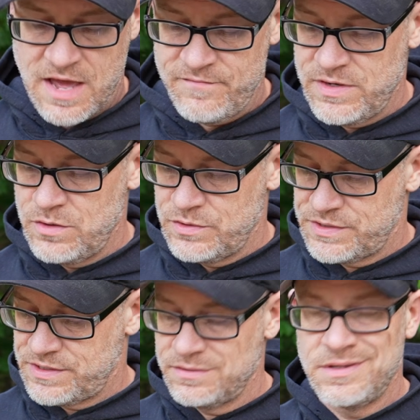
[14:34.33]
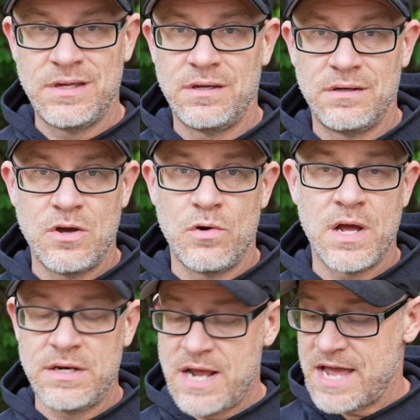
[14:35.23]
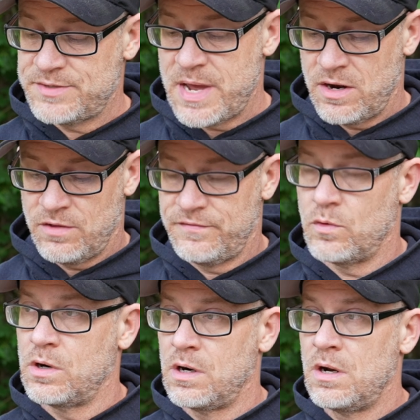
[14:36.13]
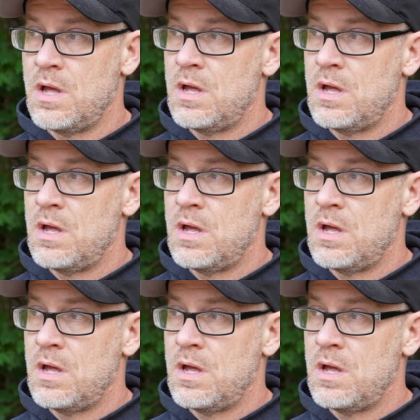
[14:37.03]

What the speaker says: I've used the GoGun gas pedal for